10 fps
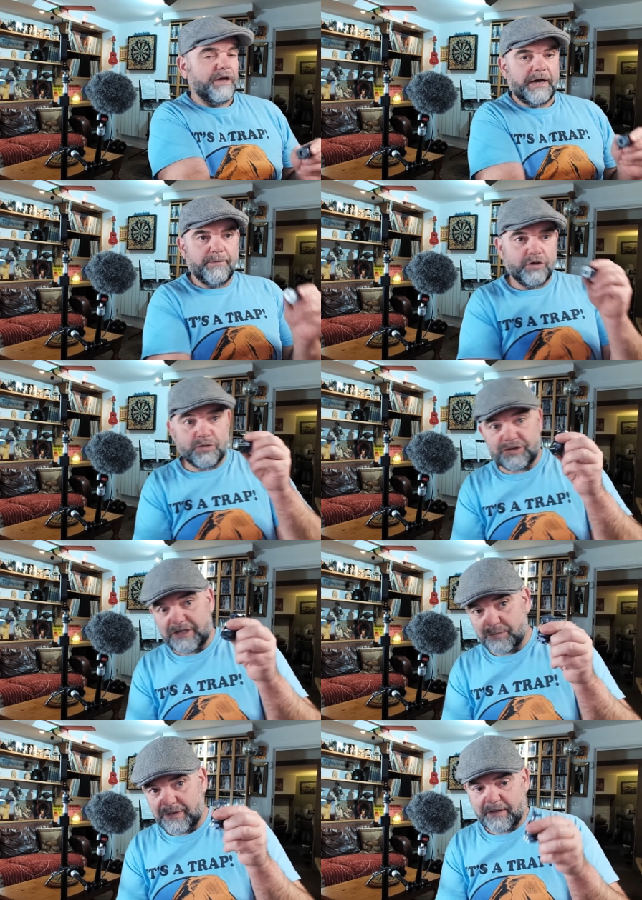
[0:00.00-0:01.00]
I'm not using
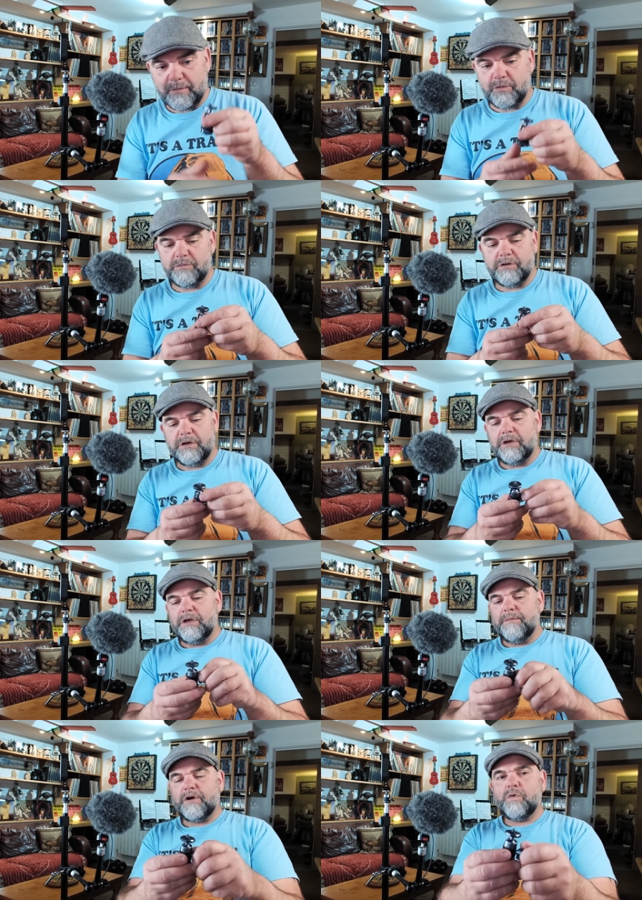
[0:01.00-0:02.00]
this one at the moment.
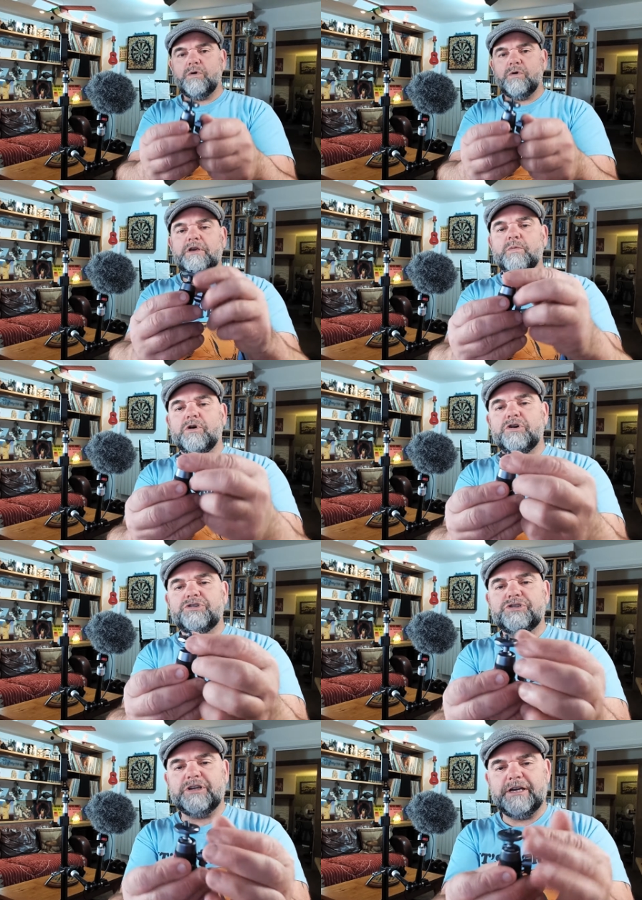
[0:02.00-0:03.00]
But
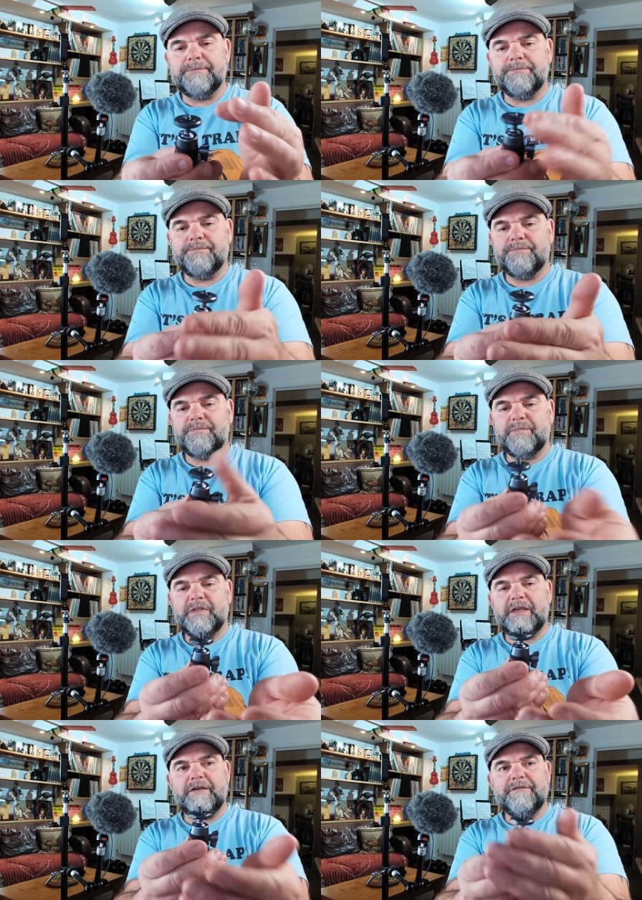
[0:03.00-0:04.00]
quality-wise,
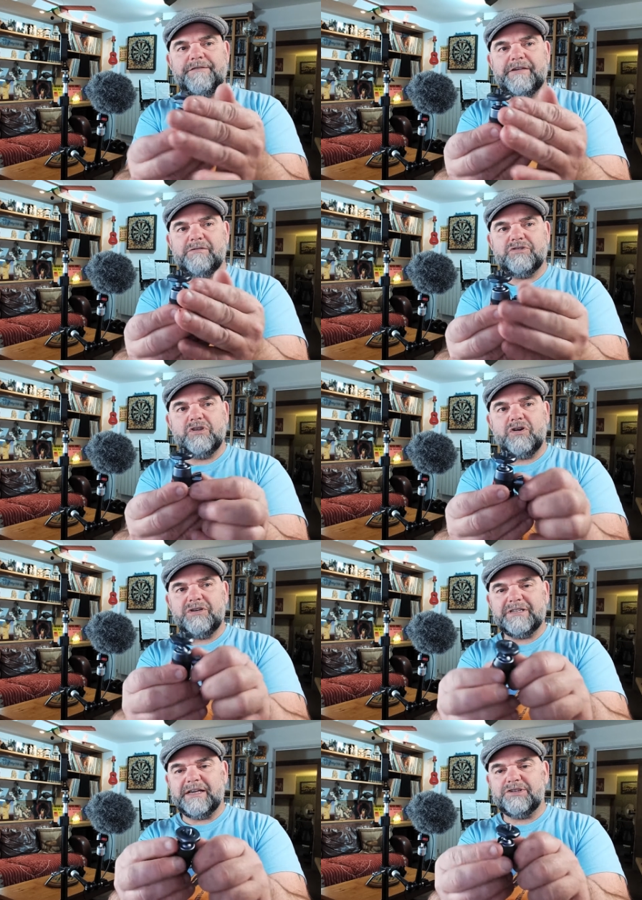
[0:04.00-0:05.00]
it feels
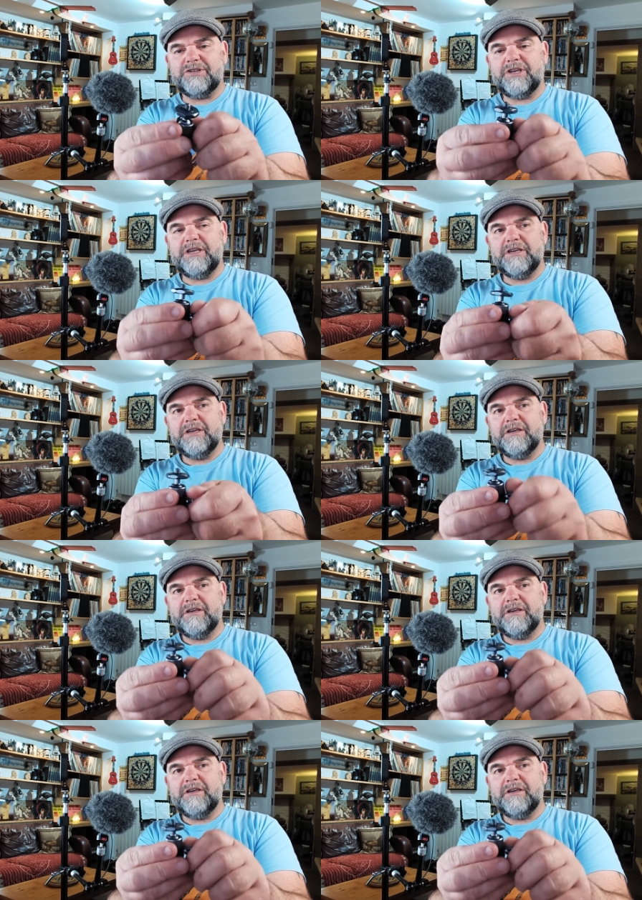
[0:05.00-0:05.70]
nice, actually.